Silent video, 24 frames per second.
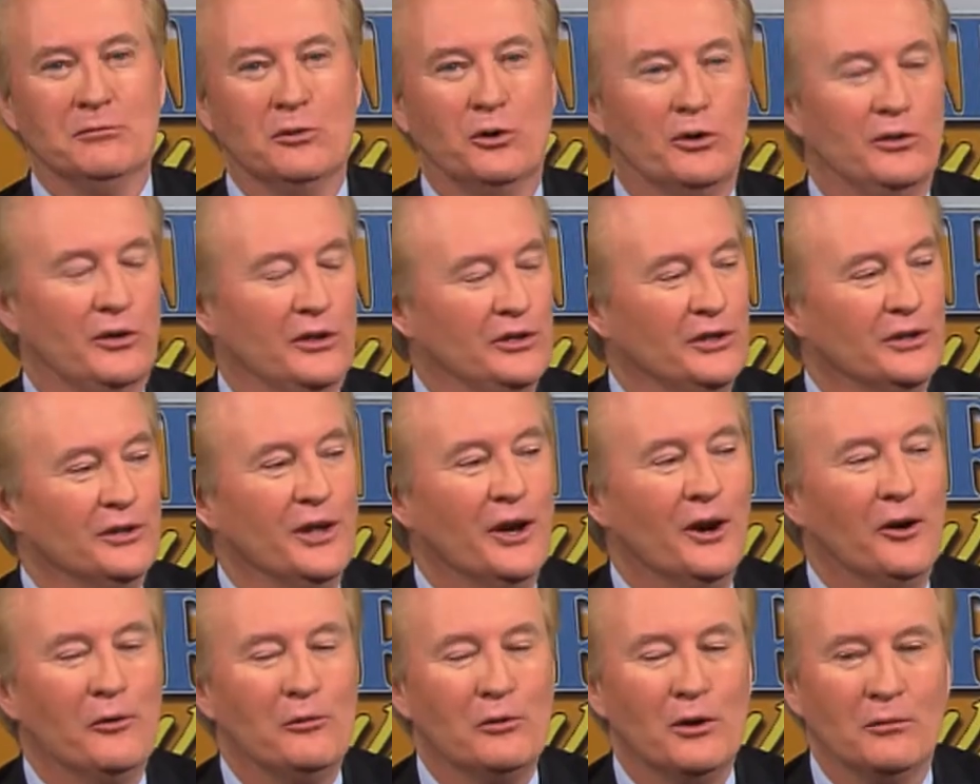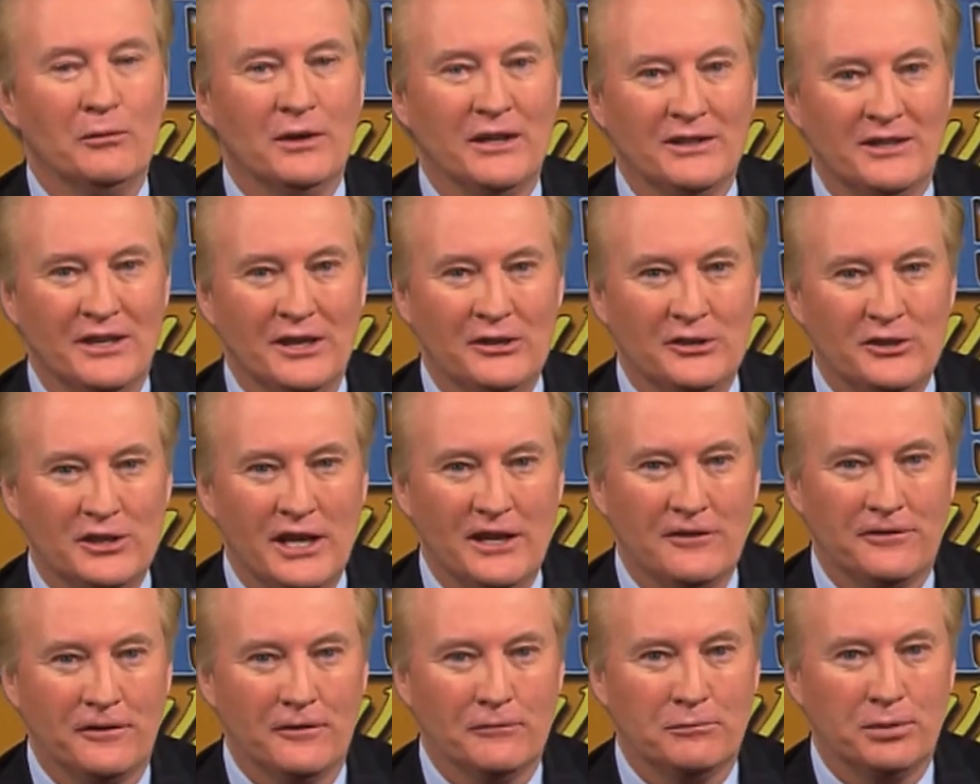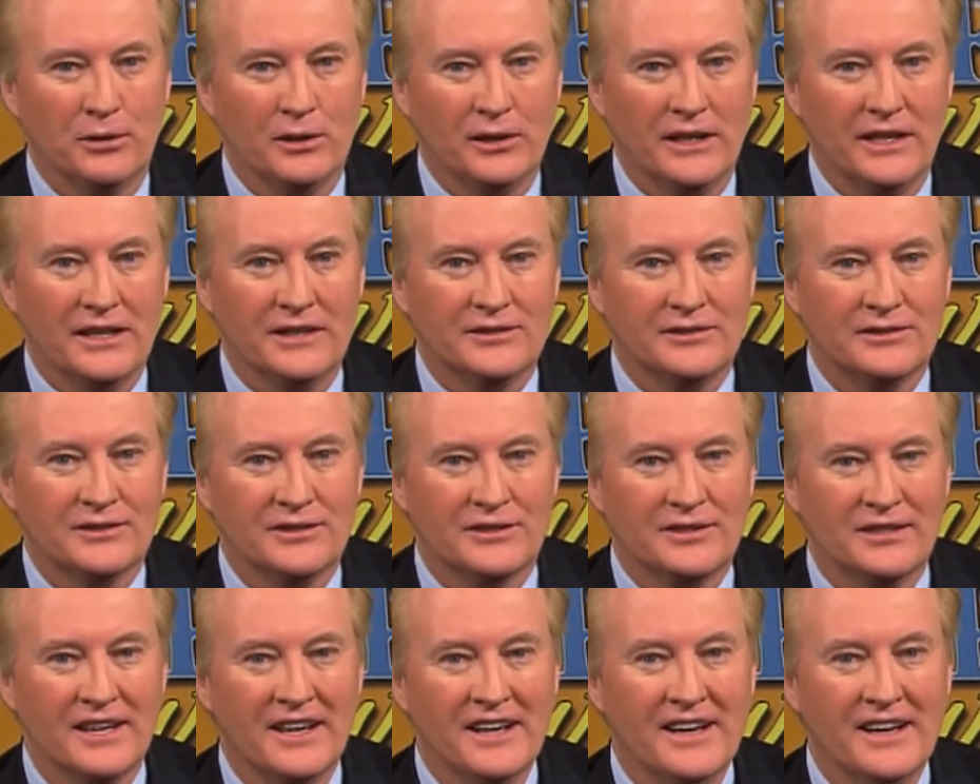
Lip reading: more than you know. Wilmington Chief of Police,